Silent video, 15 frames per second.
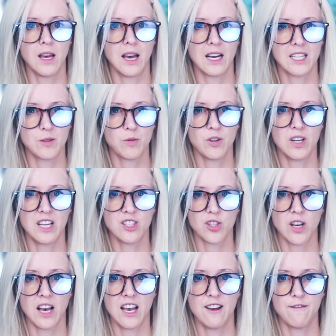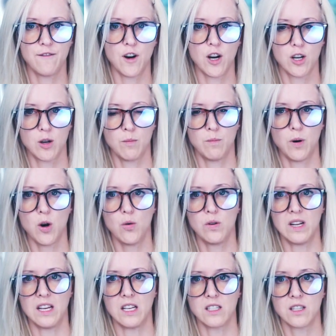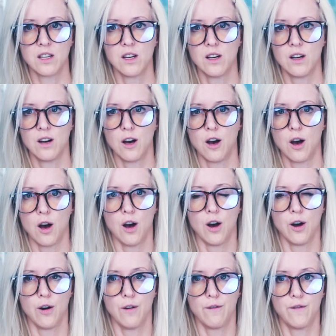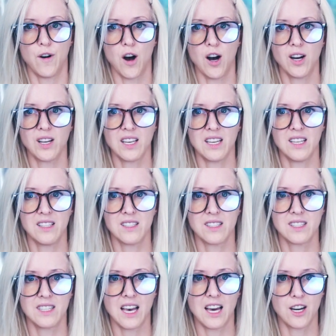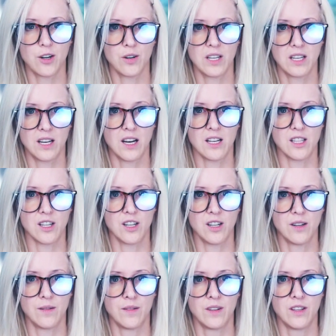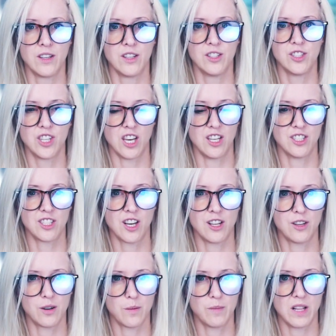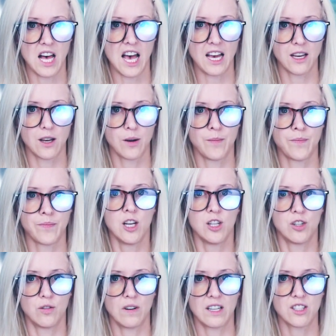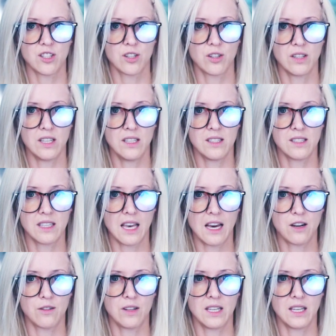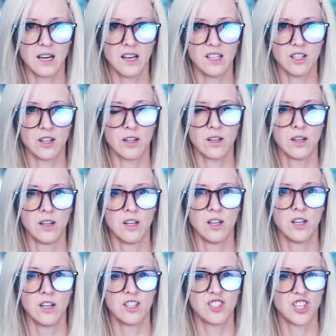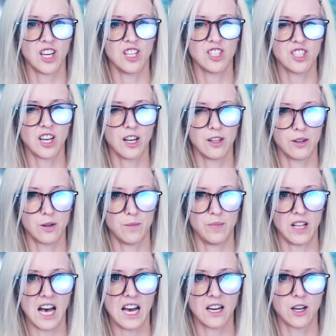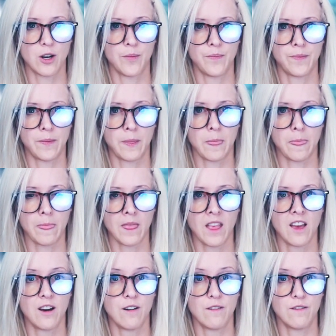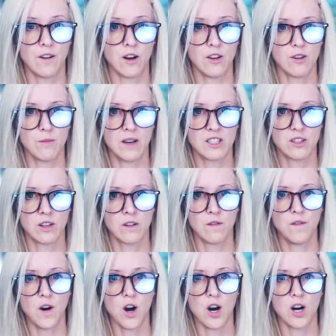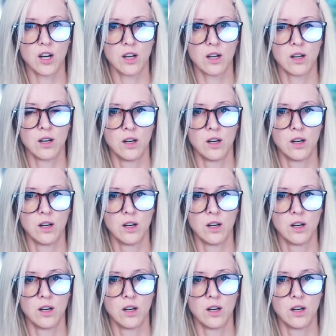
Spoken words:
Exponential height fog component. Fog in scattering color, change color to black. Directional in scattering color, change color to black. Volumetric fog